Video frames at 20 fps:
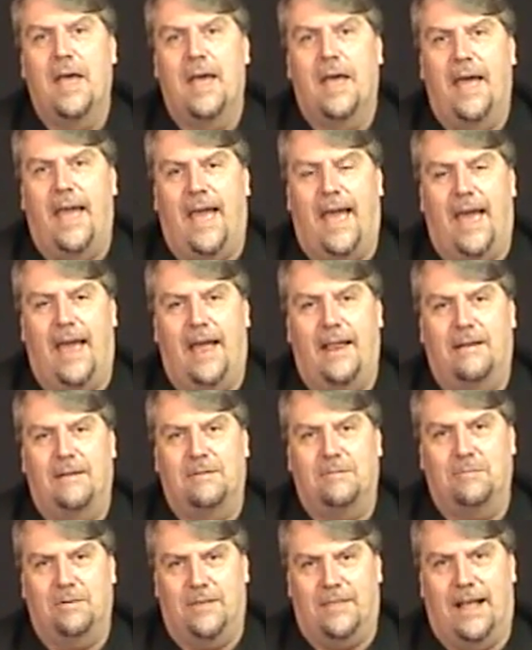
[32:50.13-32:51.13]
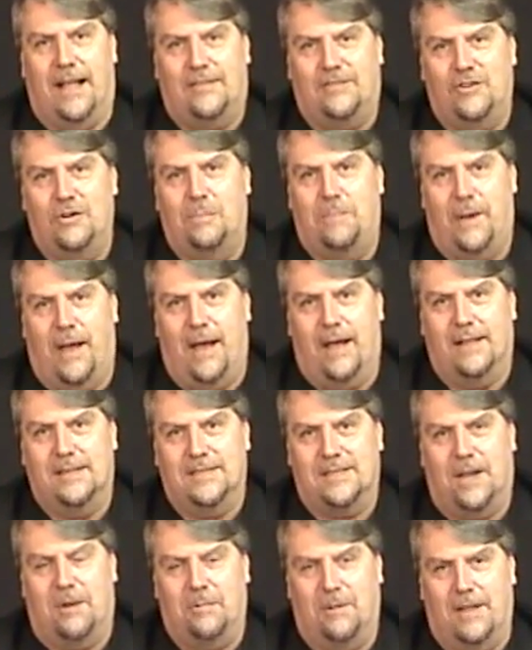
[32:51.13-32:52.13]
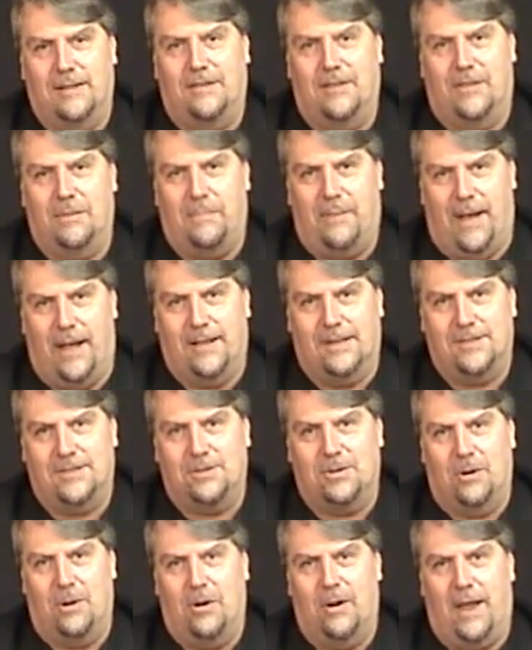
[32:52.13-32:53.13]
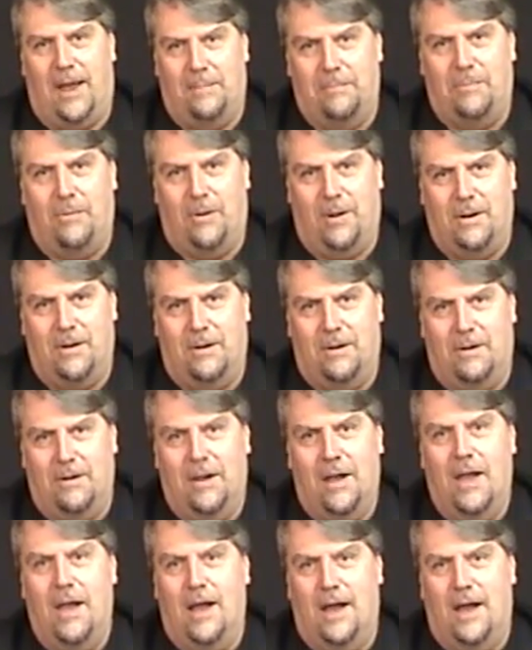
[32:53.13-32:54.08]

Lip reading: And with that £2, I went to the pound store and bought her